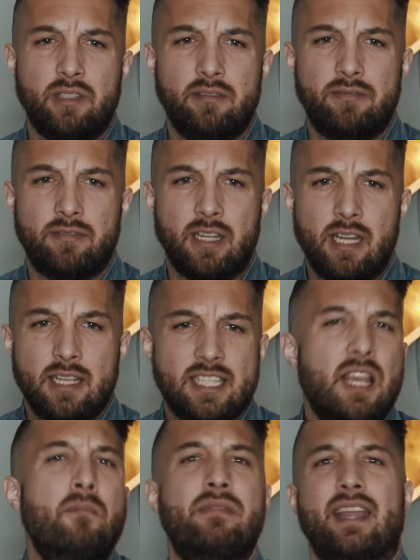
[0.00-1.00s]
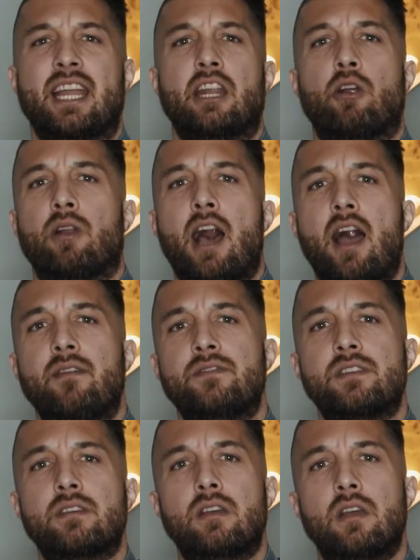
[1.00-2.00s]
of something in our
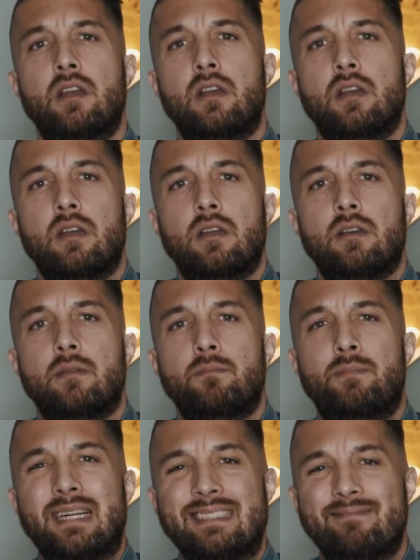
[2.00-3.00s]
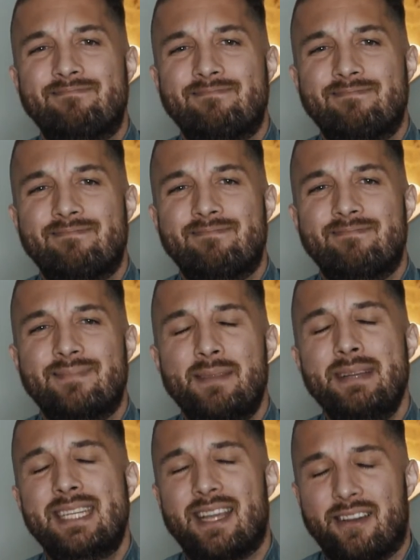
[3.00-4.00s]
lives. But let
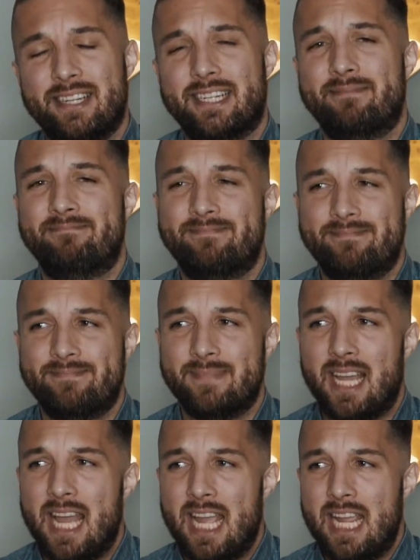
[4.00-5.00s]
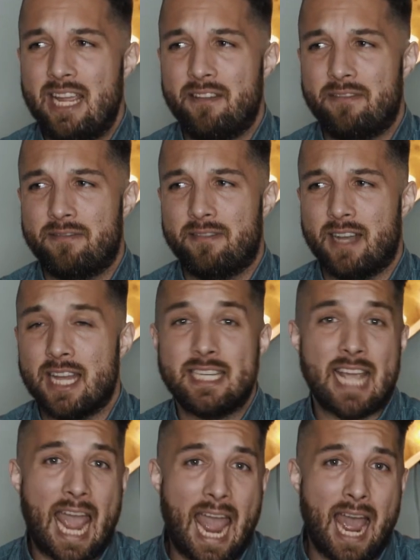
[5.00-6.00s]
me tell you, if a
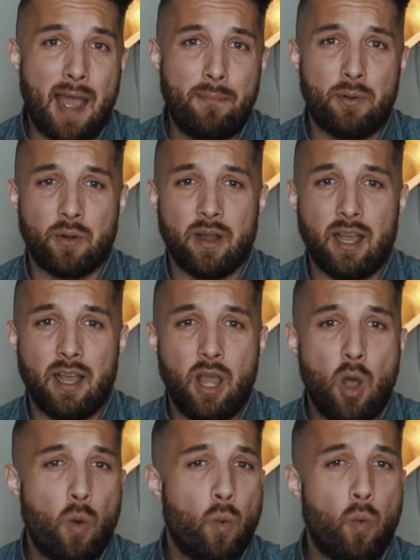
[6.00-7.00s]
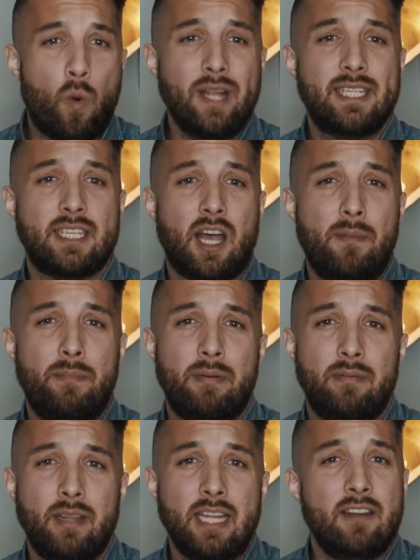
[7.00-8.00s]
tap or a "what's up"
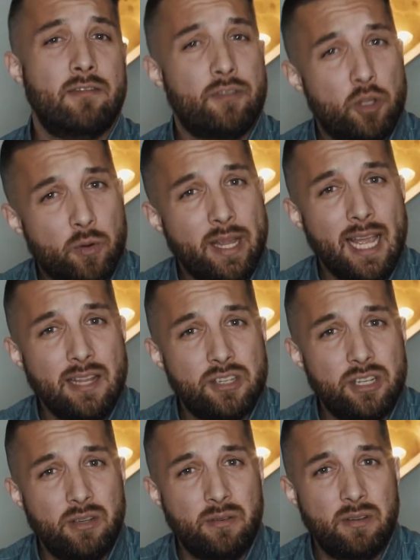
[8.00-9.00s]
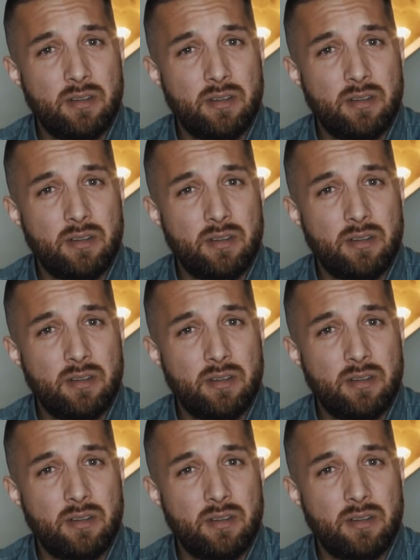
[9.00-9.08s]
infuriates you,